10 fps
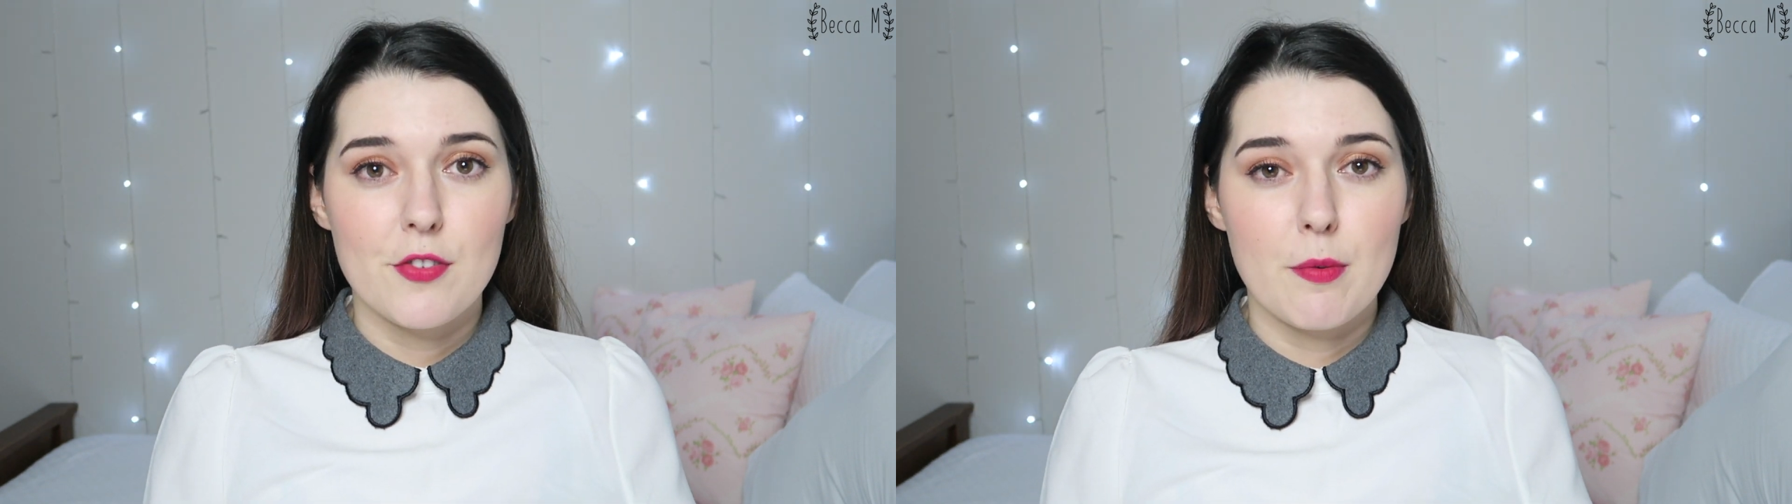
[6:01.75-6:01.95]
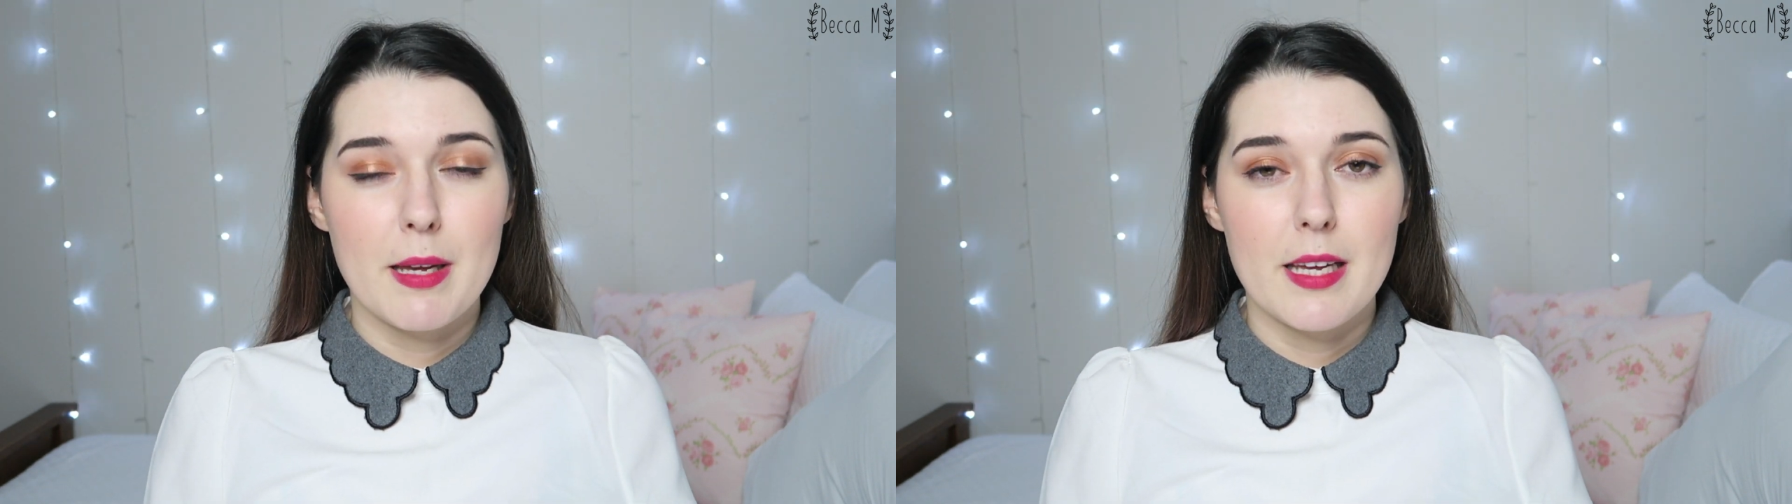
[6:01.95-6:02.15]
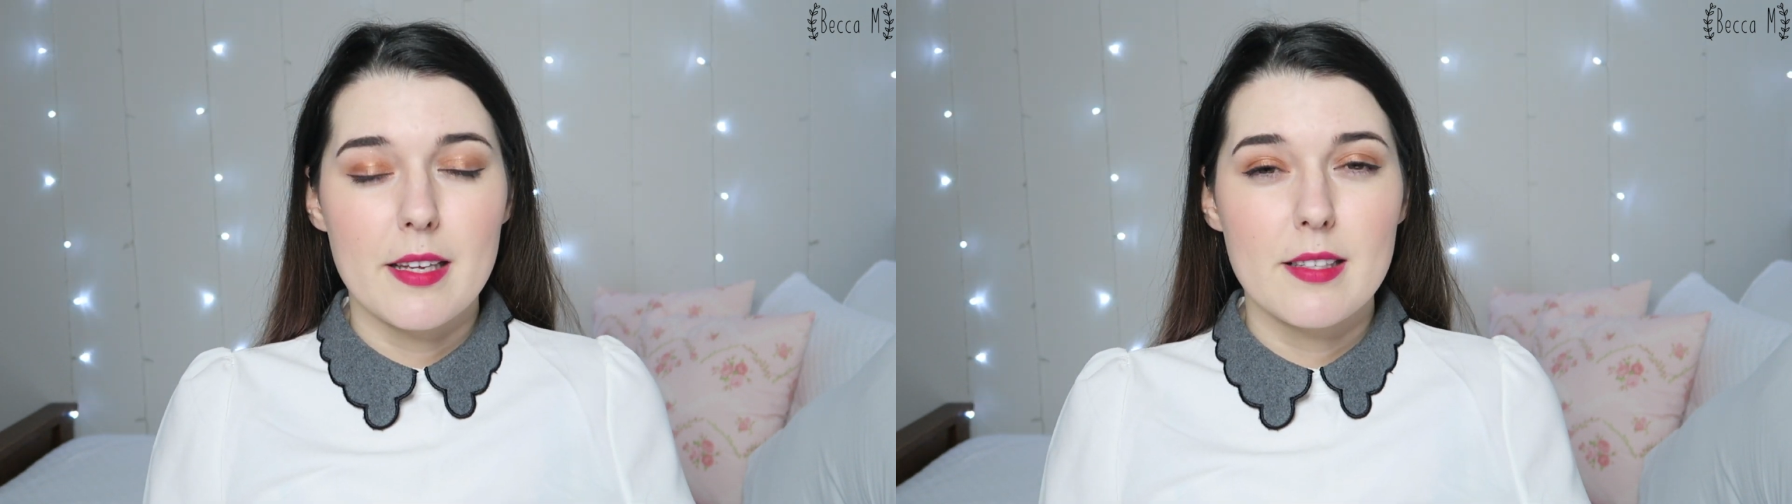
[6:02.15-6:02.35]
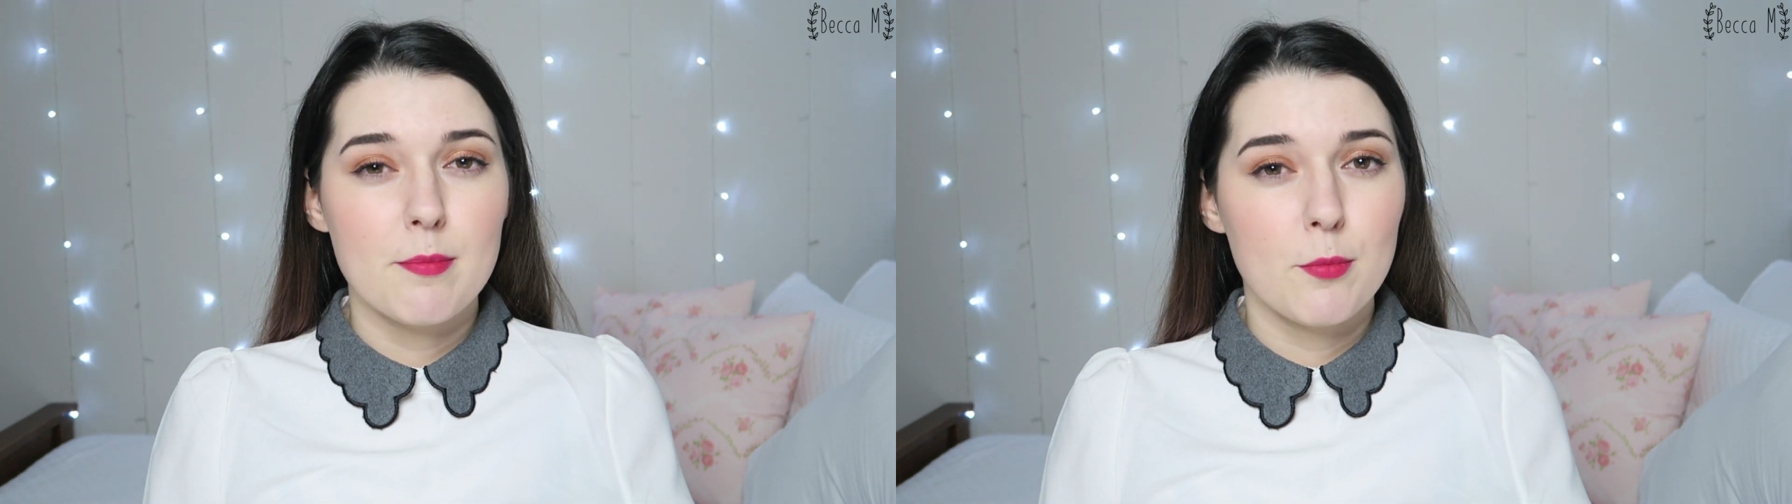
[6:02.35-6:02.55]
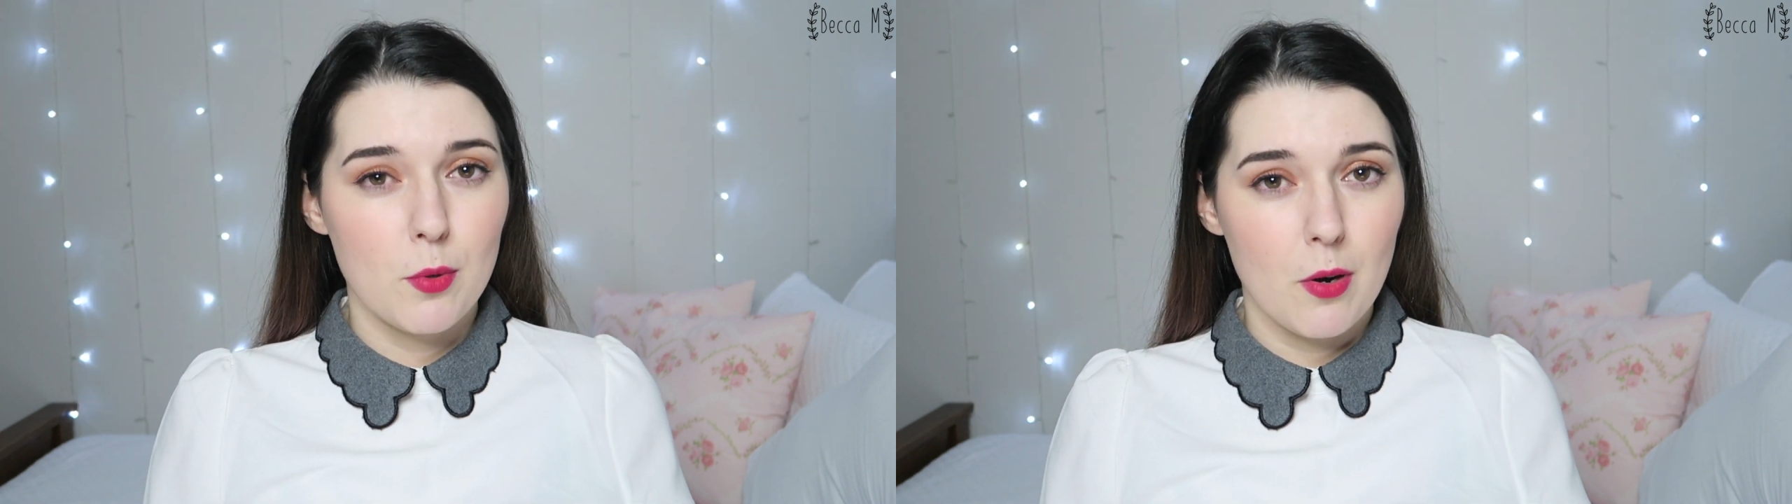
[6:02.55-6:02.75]
for me is
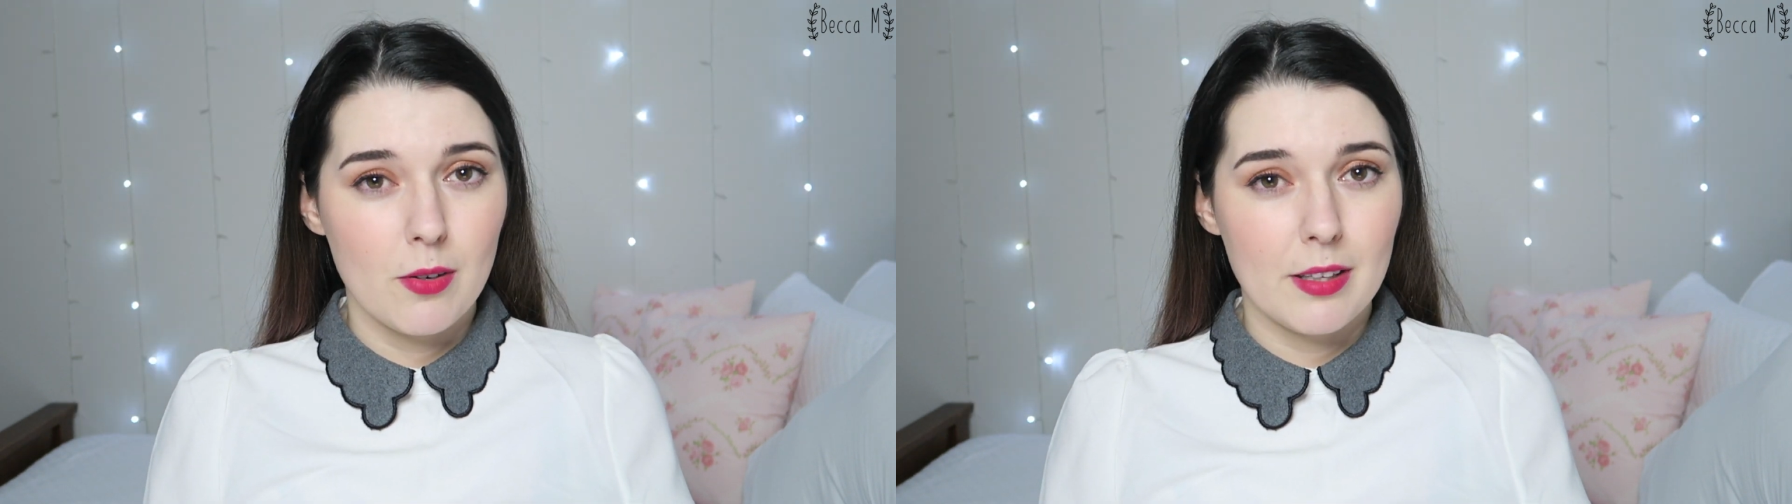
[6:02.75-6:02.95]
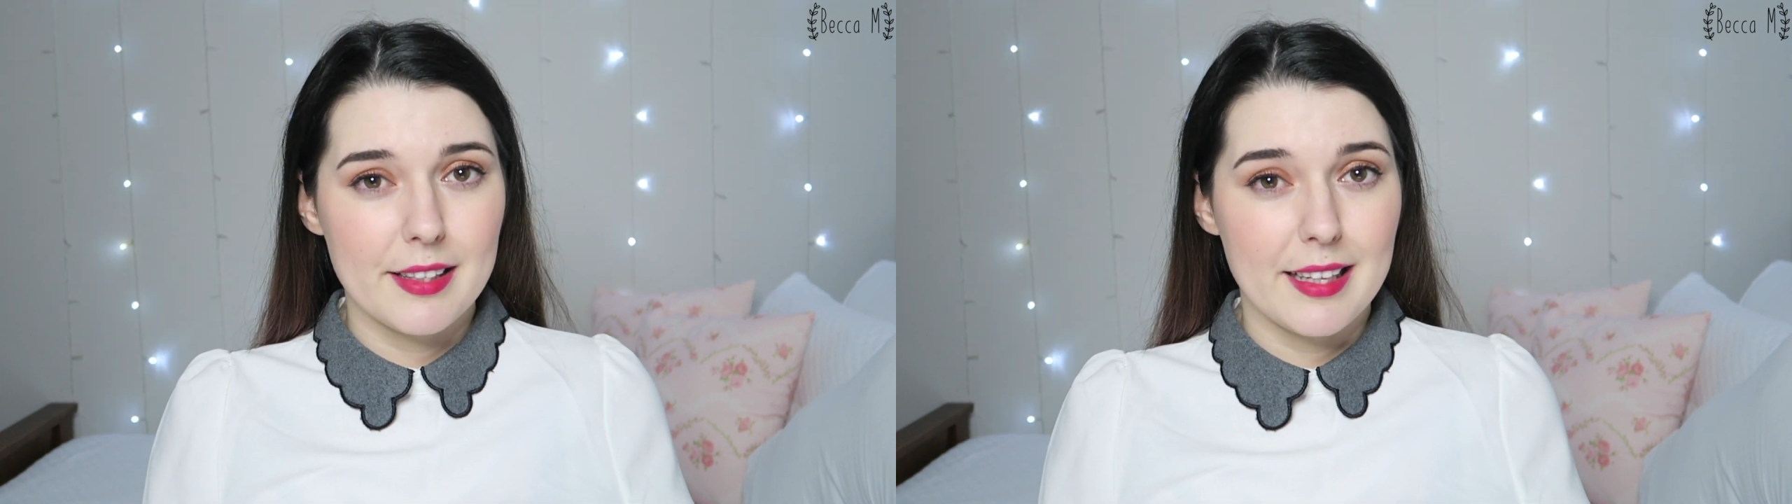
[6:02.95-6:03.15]
more on the